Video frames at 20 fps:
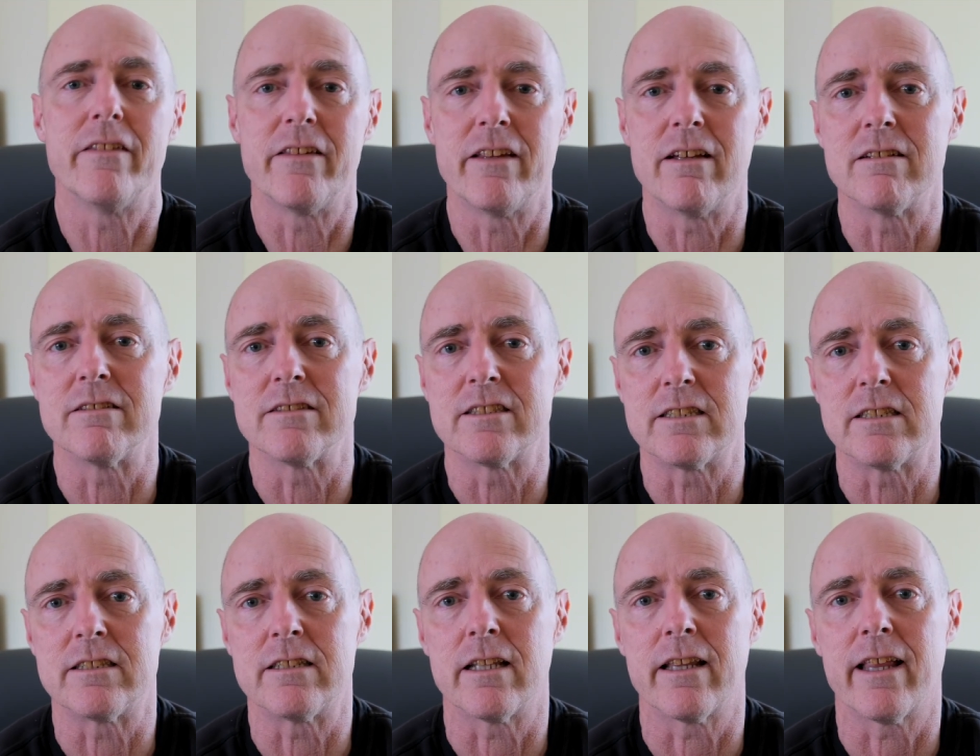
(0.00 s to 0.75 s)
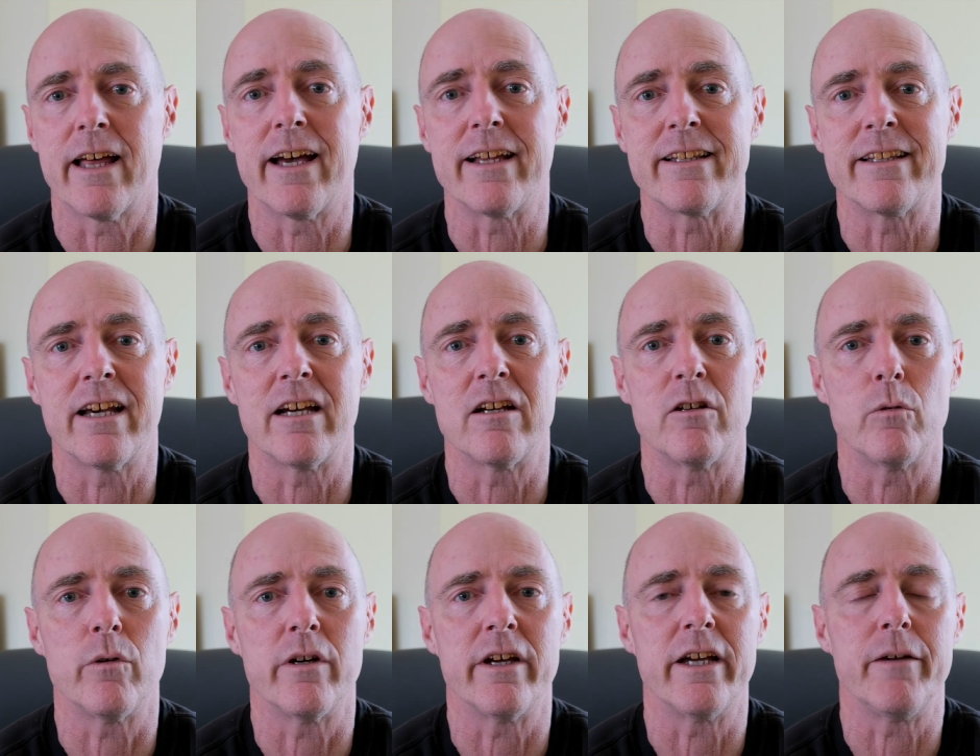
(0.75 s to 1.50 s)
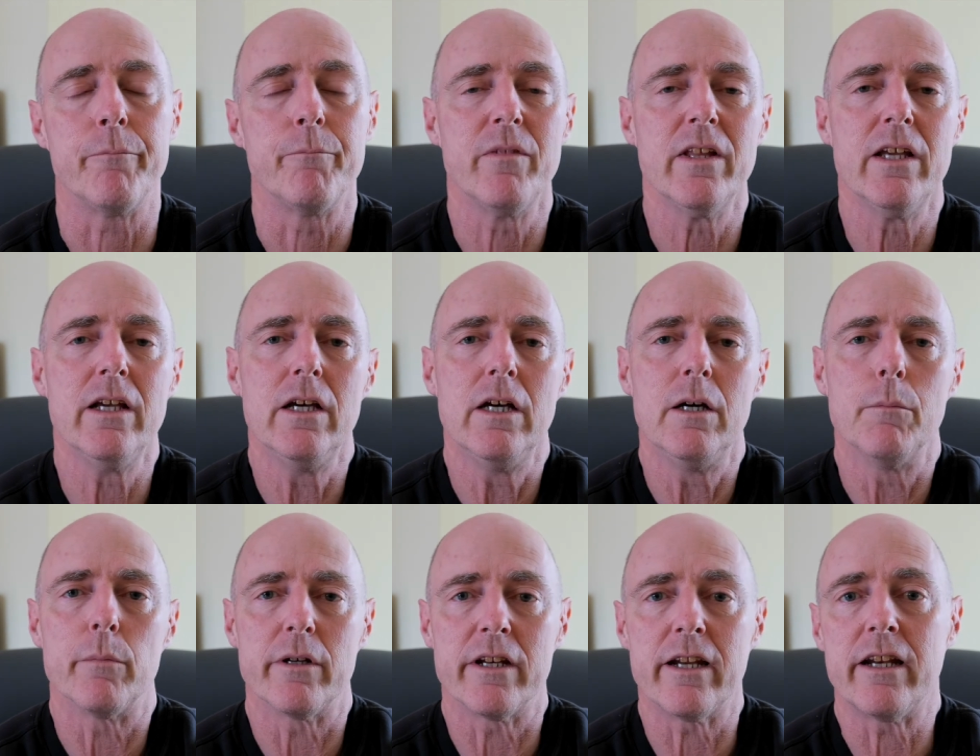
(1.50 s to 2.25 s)
answer to that, don't we?
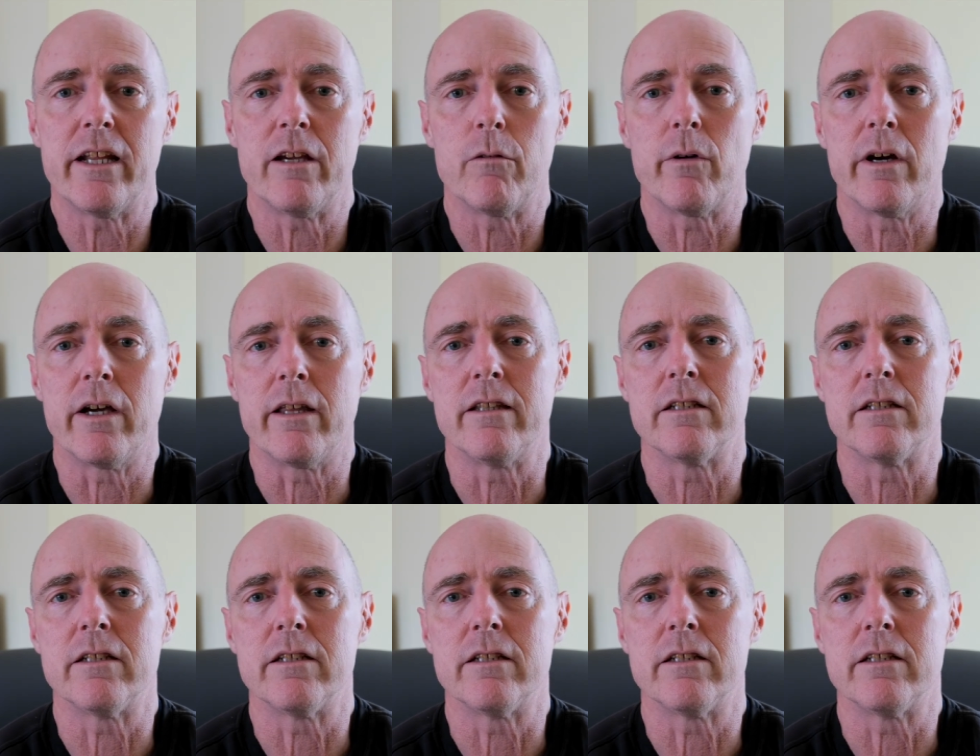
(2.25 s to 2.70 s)
But anyway,